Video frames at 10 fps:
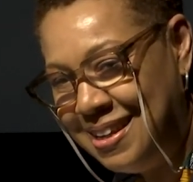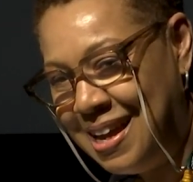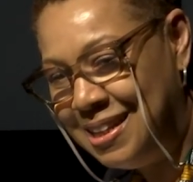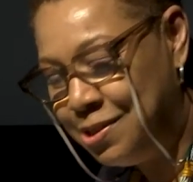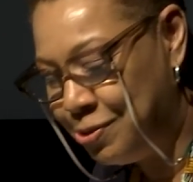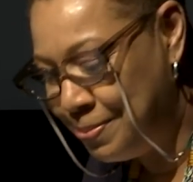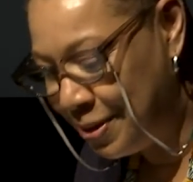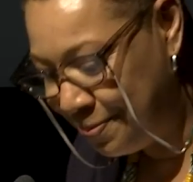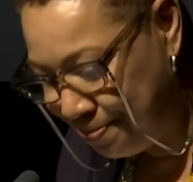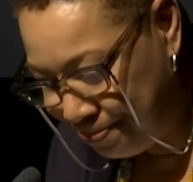Haile
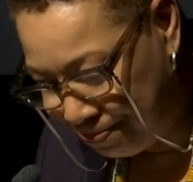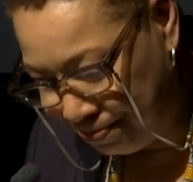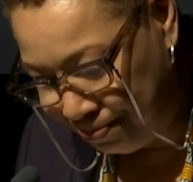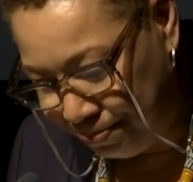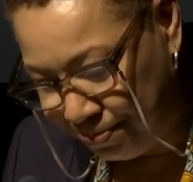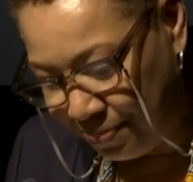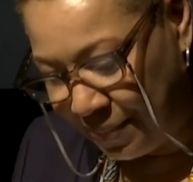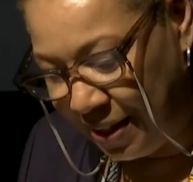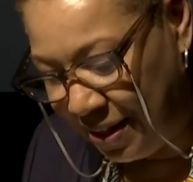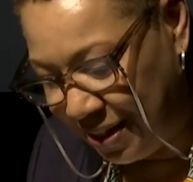Gerima.
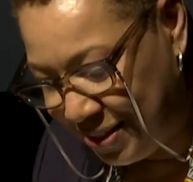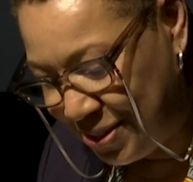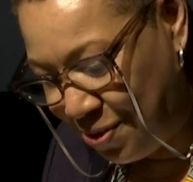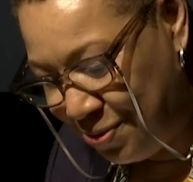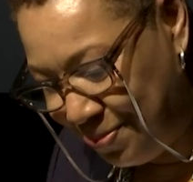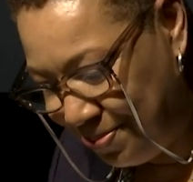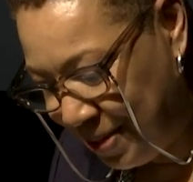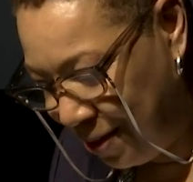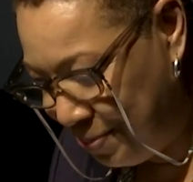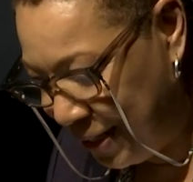So
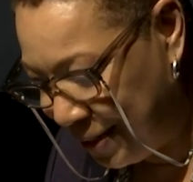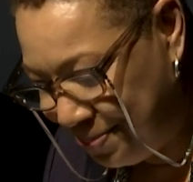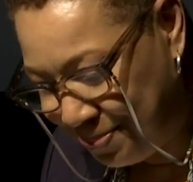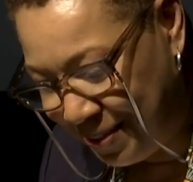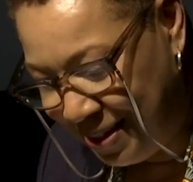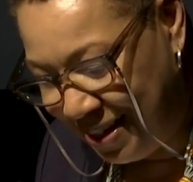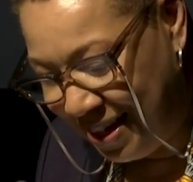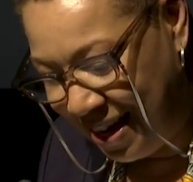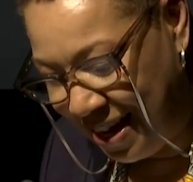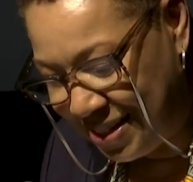I'll begin.
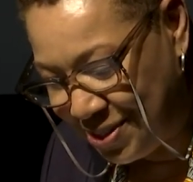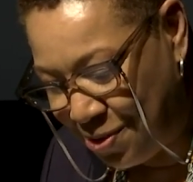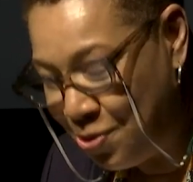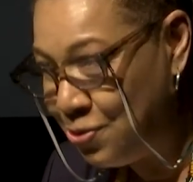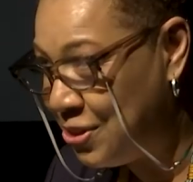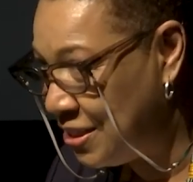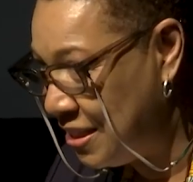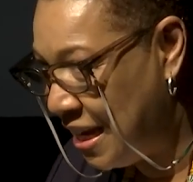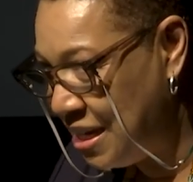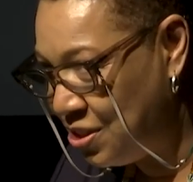Uh, so just
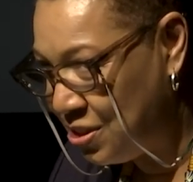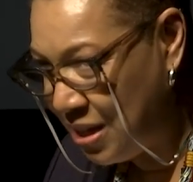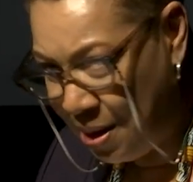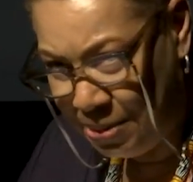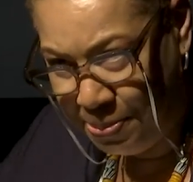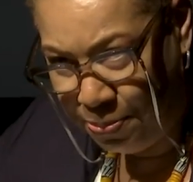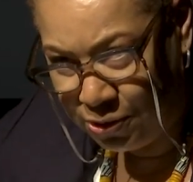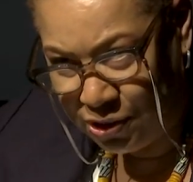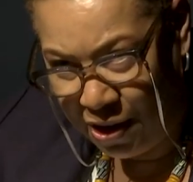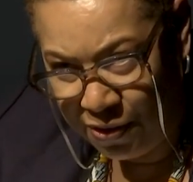in case, how many
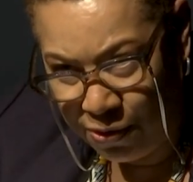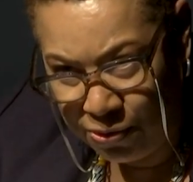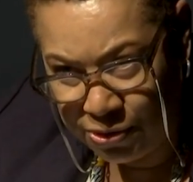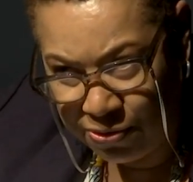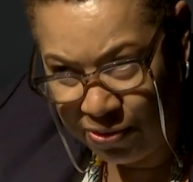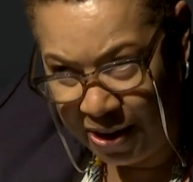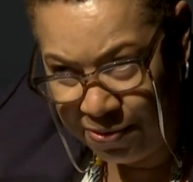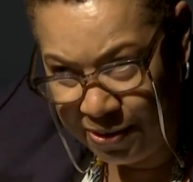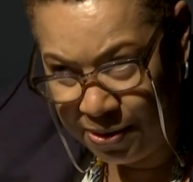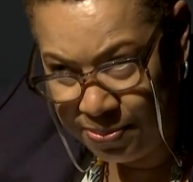people saw the whole
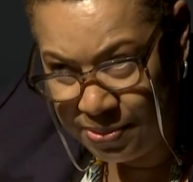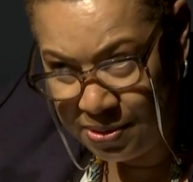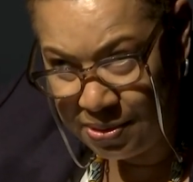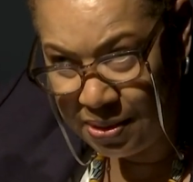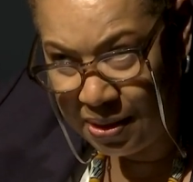five films?